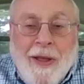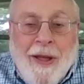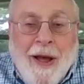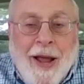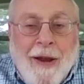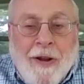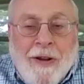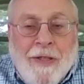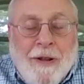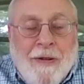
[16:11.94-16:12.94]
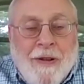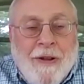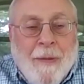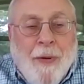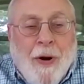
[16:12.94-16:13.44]
I looked at the
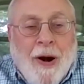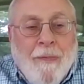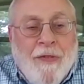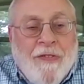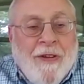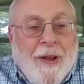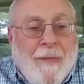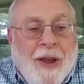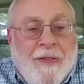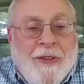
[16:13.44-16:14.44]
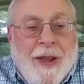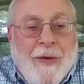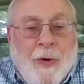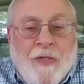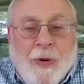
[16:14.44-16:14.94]
departments at
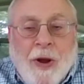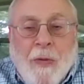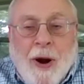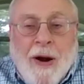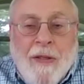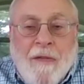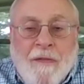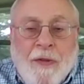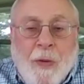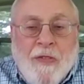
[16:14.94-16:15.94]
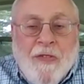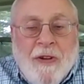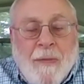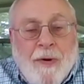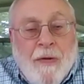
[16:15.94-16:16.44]
MIT, which required the fewest
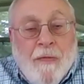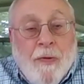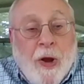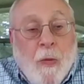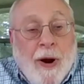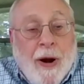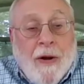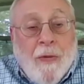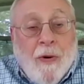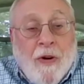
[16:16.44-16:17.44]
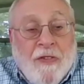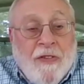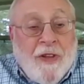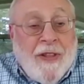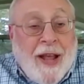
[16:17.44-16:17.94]
number of required
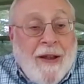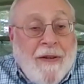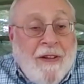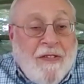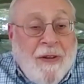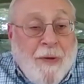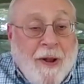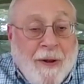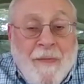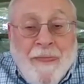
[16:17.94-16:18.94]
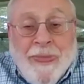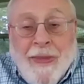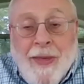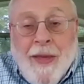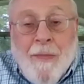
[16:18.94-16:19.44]
courses in that discipline,
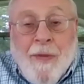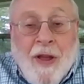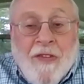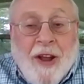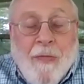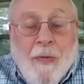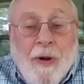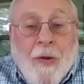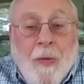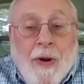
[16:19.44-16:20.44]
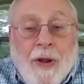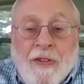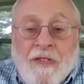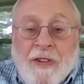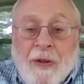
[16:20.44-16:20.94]
because I really
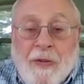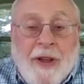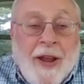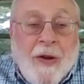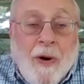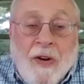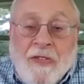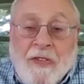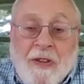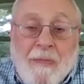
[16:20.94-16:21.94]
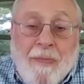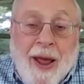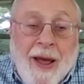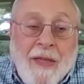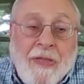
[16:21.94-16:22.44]
wanted to still take courses in
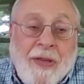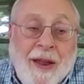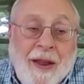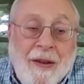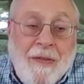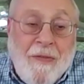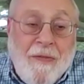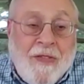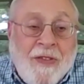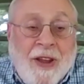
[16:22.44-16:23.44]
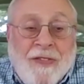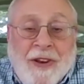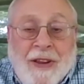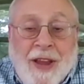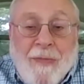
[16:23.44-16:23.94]
math and
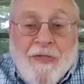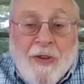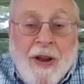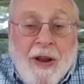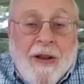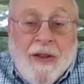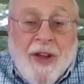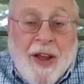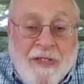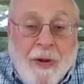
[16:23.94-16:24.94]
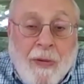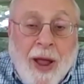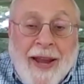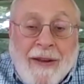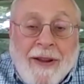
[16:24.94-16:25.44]
physics and chemistry because I still
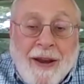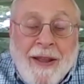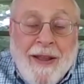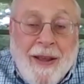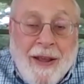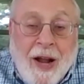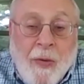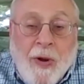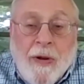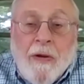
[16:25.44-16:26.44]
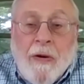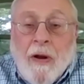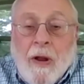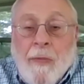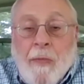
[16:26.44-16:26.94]
liked it and I wanted to
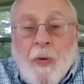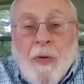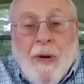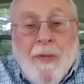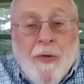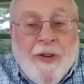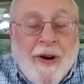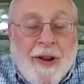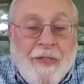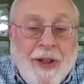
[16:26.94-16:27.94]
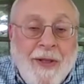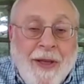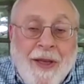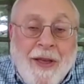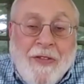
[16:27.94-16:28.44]
learn a little bit more in those areas.
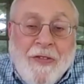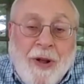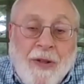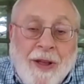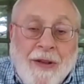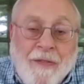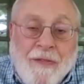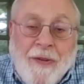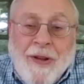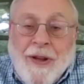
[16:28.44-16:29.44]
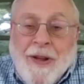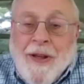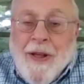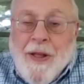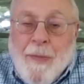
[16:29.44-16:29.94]
So if
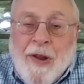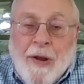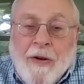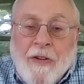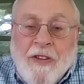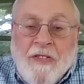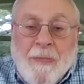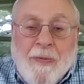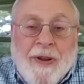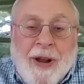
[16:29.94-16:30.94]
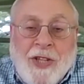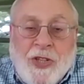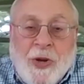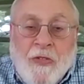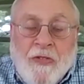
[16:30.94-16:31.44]
the particular discipline I
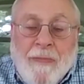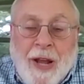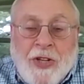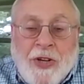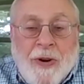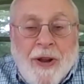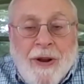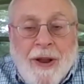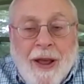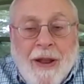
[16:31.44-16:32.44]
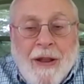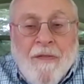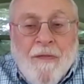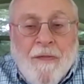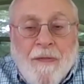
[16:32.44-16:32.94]
chose to major in had
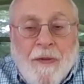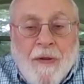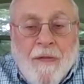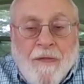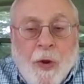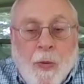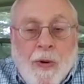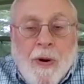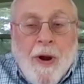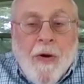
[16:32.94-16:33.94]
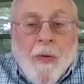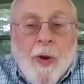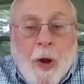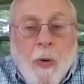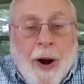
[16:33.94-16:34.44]
the fewer
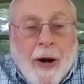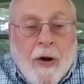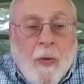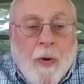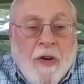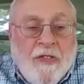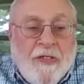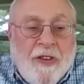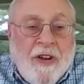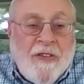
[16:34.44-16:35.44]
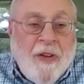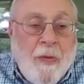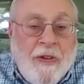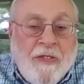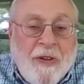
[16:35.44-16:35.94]
required courses in its
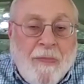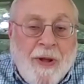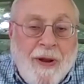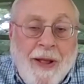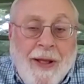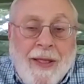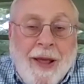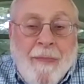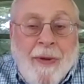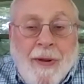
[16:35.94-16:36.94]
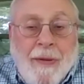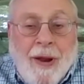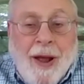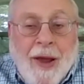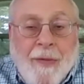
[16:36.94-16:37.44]
own discipline, that meant
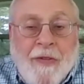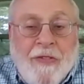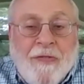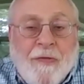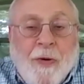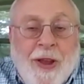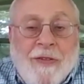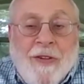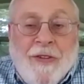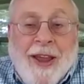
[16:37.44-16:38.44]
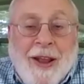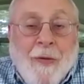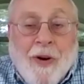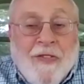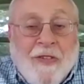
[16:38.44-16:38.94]
I was free to take
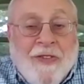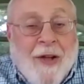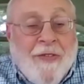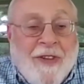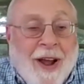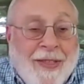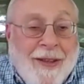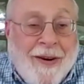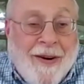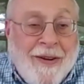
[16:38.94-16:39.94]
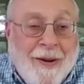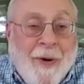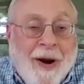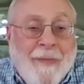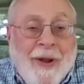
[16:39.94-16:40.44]
courses outside their
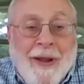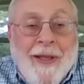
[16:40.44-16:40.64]
department.